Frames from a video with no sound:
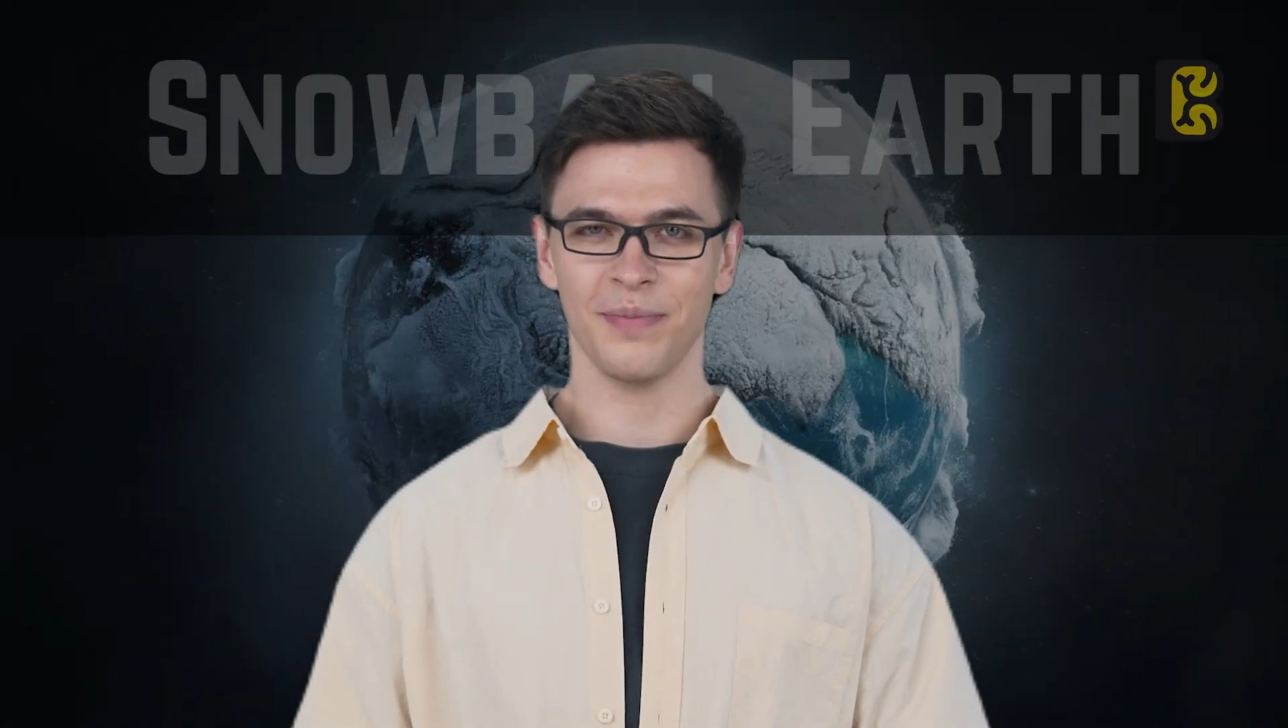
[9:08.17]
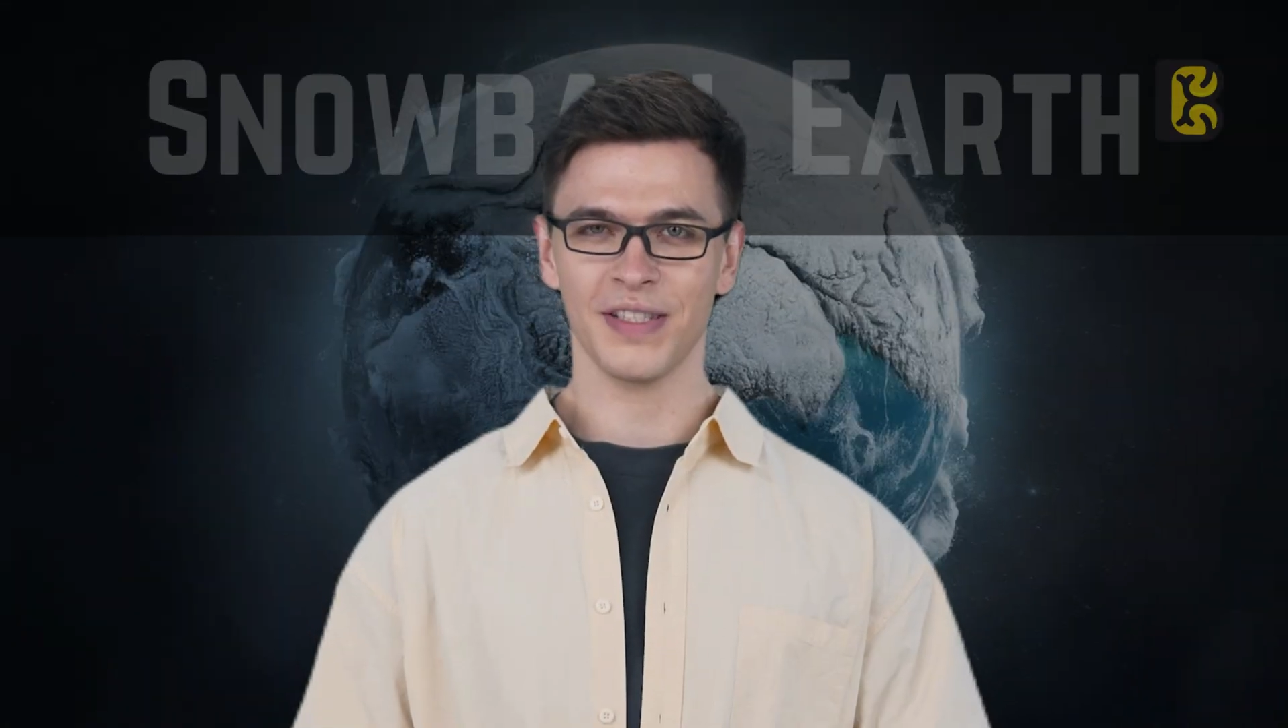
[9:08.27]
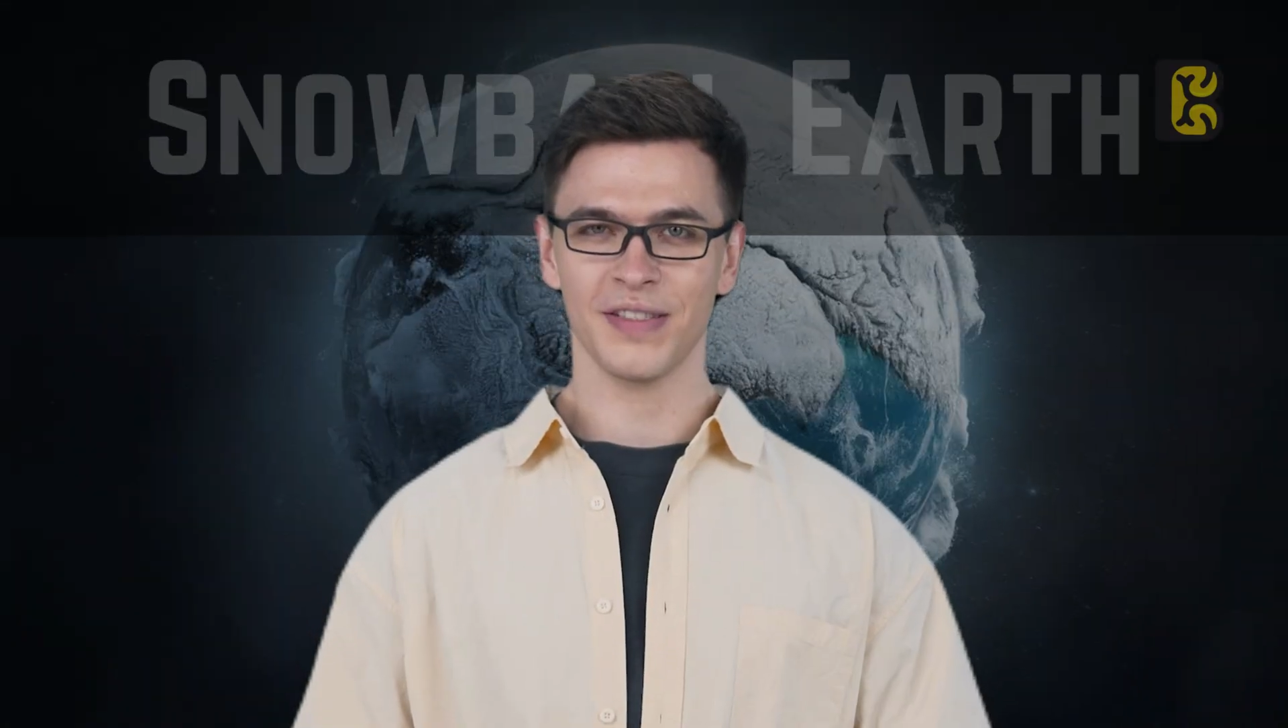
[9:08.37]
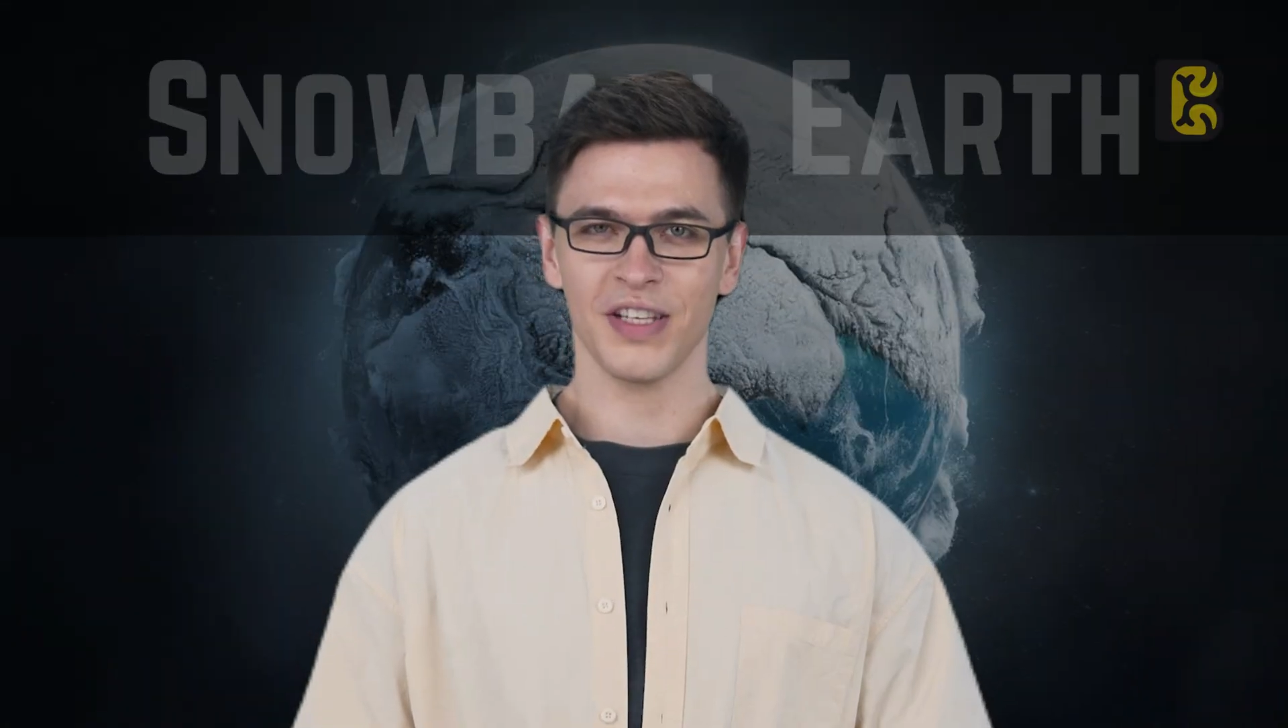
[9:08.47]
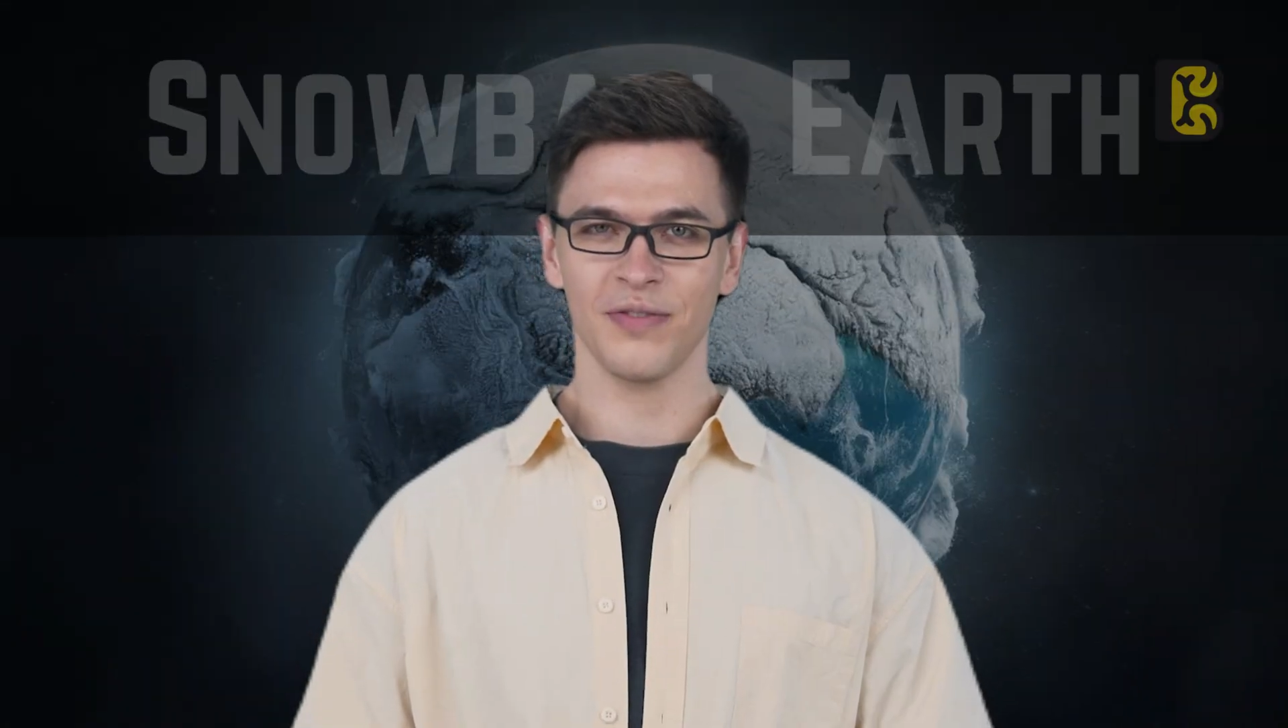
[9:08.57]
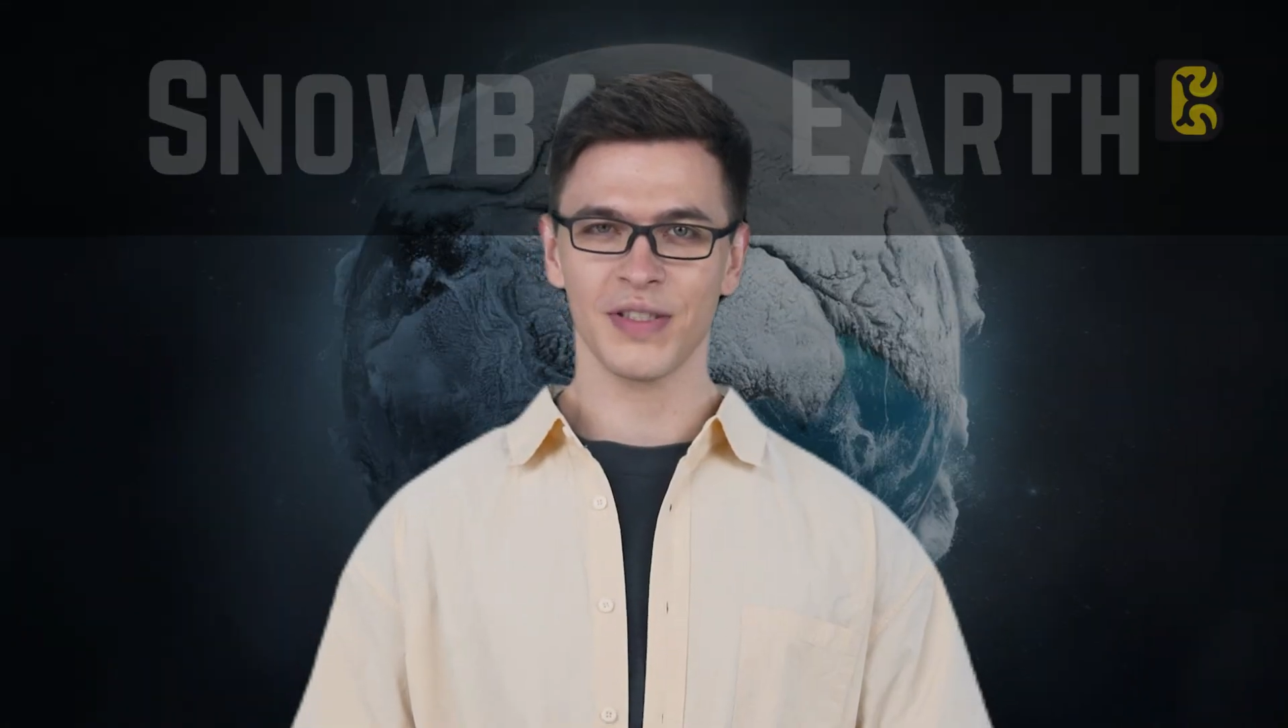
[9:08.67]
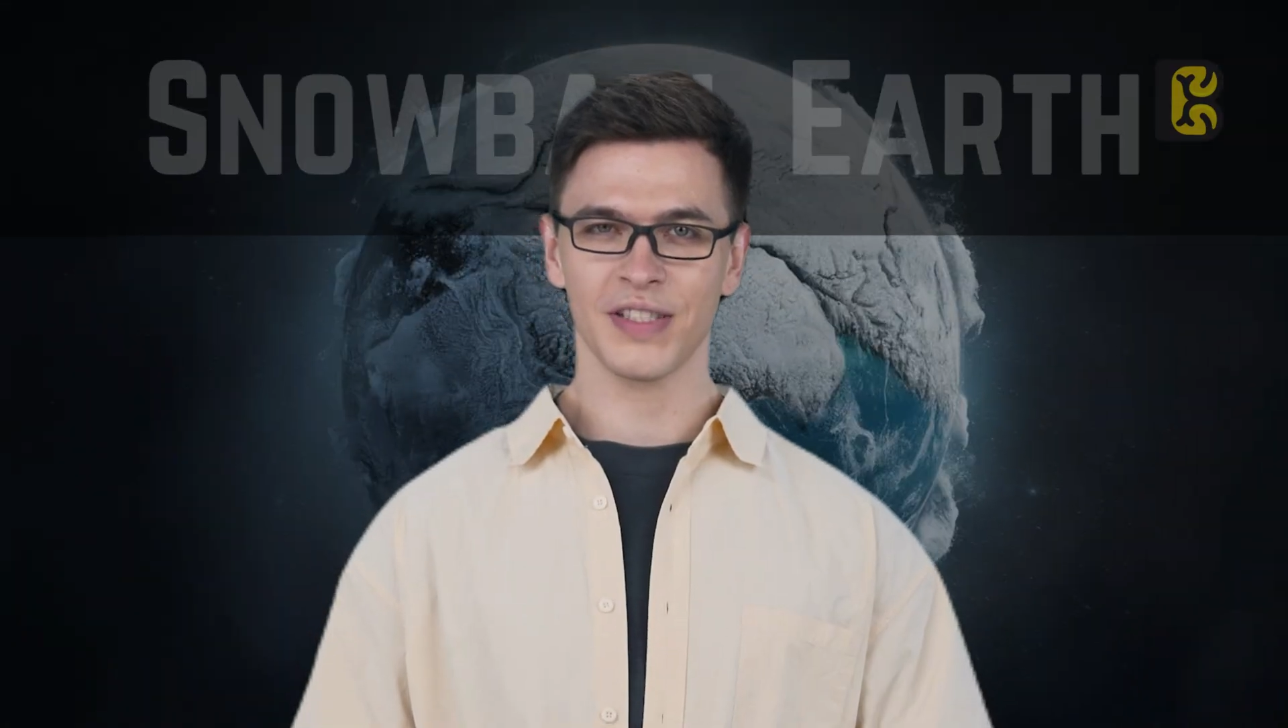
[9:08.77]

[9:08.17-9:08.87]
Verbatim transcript: but several